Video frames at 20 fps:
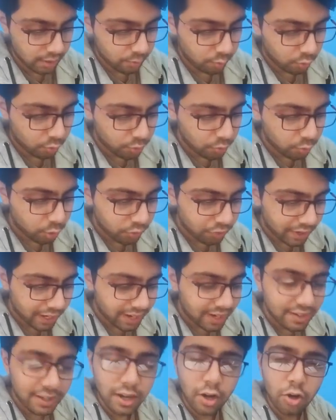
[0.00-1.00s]
most
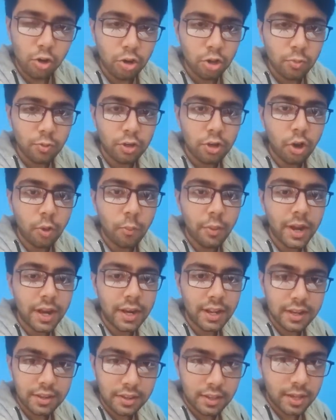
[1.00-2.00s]
porphyrias are autosomal
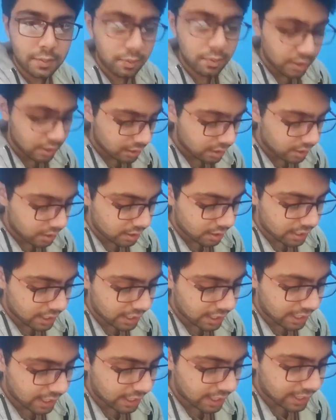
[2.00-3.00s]
dominant, except
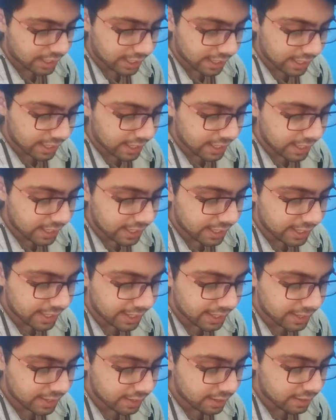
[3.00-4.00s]
they are like ALA
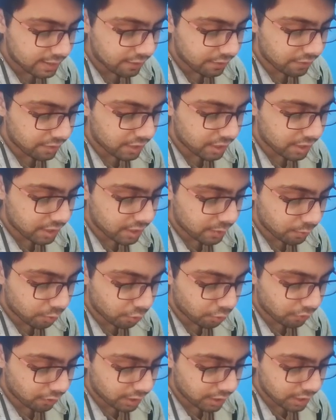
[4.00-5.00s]
dehydratase deficiency
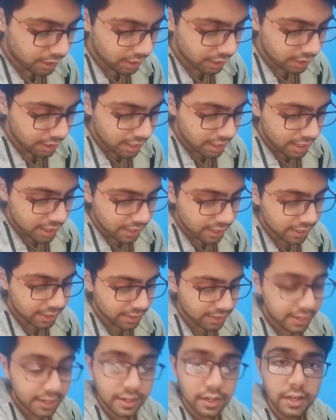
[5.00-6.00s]
porphyria,
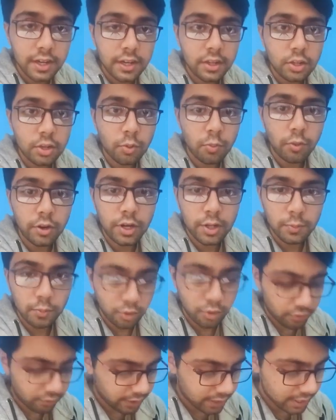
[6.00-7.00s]
congenital erythropoietic
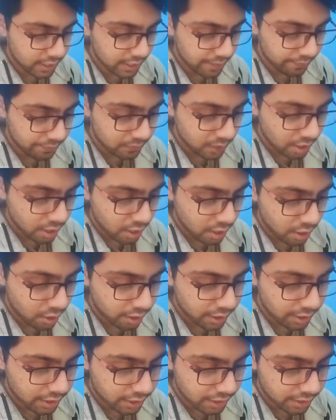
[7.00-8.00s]
porphyria,
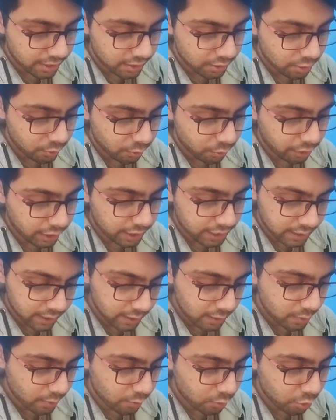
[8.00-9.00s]
or it's a erythropoietic
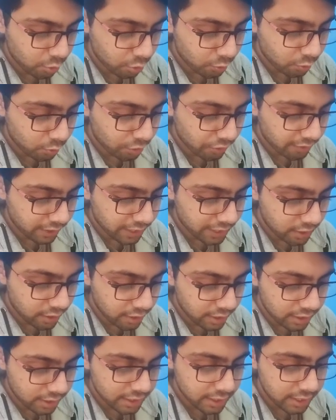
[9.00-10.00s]
protoporphyria, or
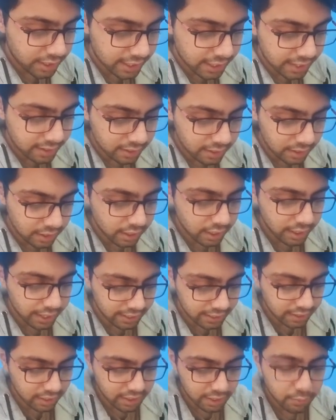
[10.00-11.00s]
it's an
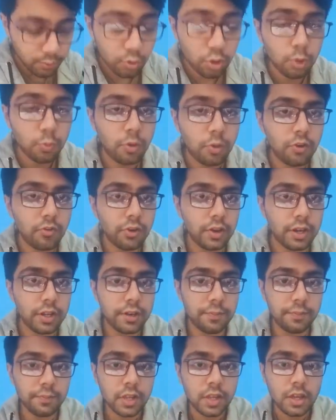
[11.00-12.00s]
H-linked protoporphyria.
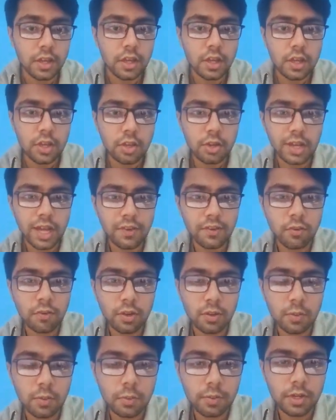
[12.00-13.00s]
So you have
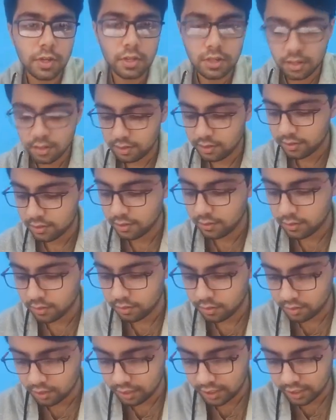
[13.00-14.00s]
to remember this,
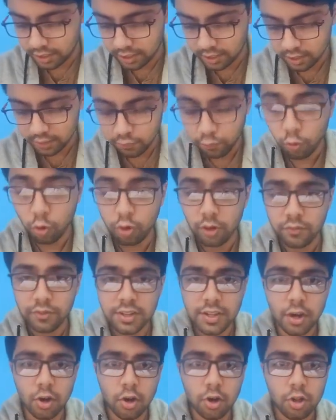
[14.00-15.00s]
right? 4
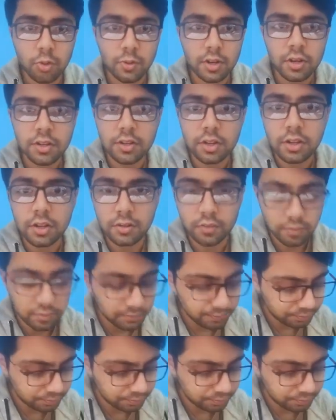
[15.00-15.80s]
which are autosomal recessive.